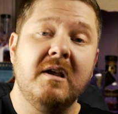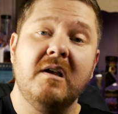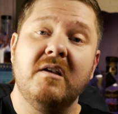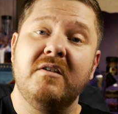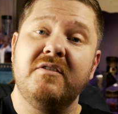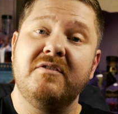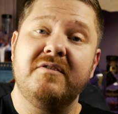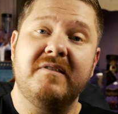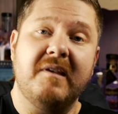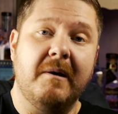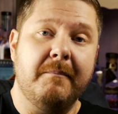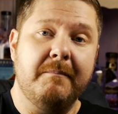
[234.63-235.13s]

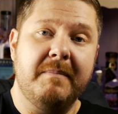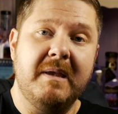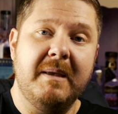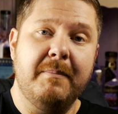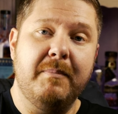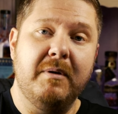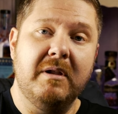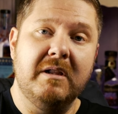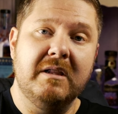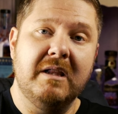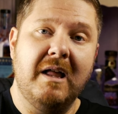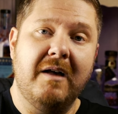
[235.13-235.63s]
Some
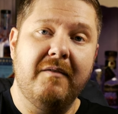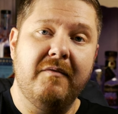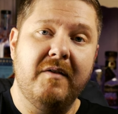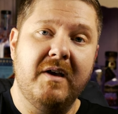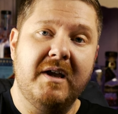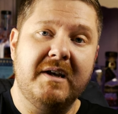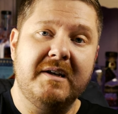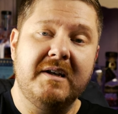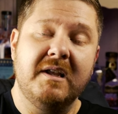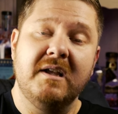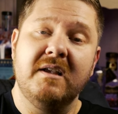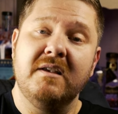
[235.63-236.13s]
people love
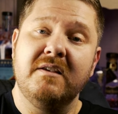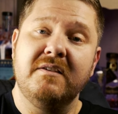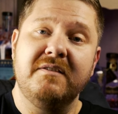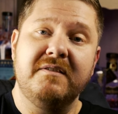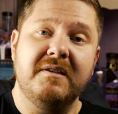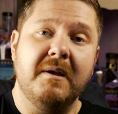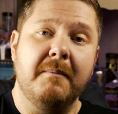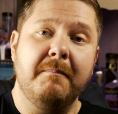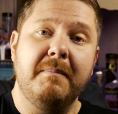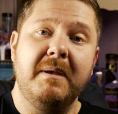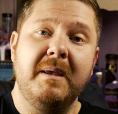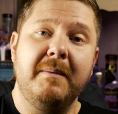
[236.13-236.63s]
it,
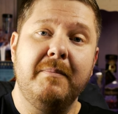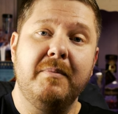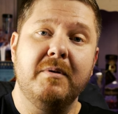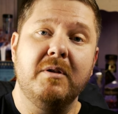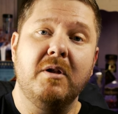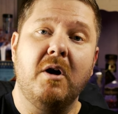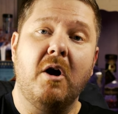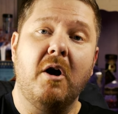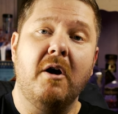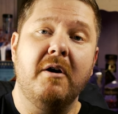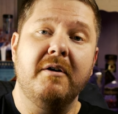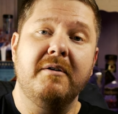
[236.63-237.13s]
some
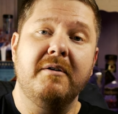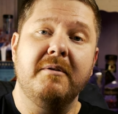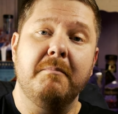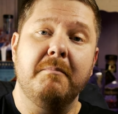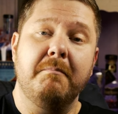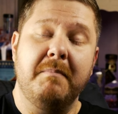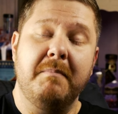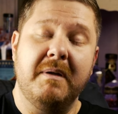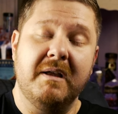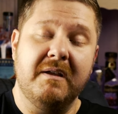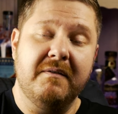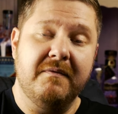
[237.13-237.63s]
people aren't
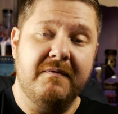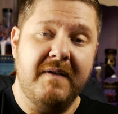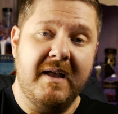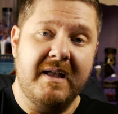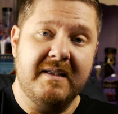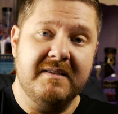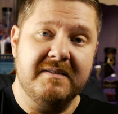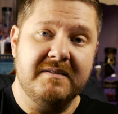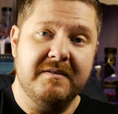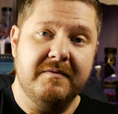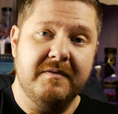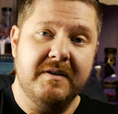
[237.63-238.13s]
big
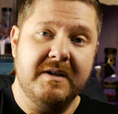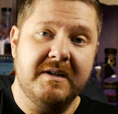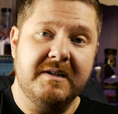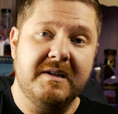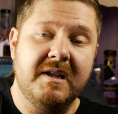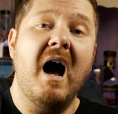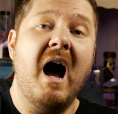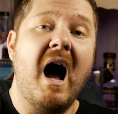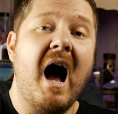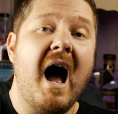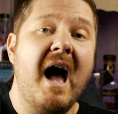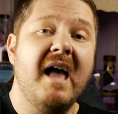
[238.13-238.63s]
fans of it.
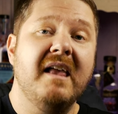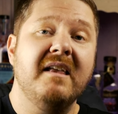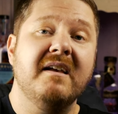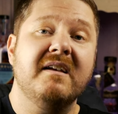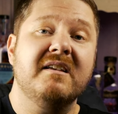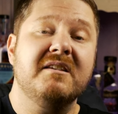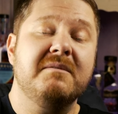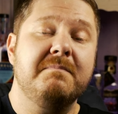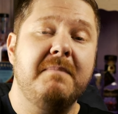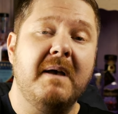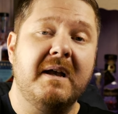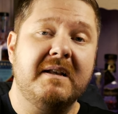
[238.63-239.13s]
I
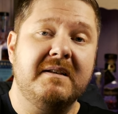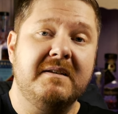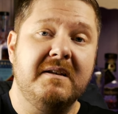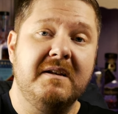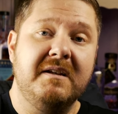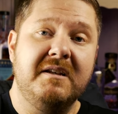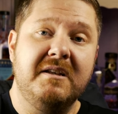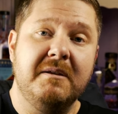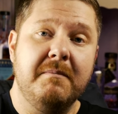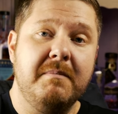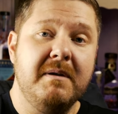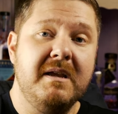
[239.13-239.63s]
expected
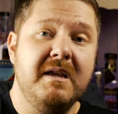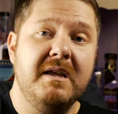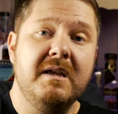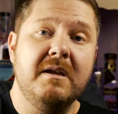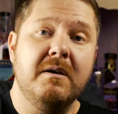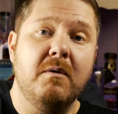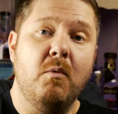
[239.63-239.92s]
to be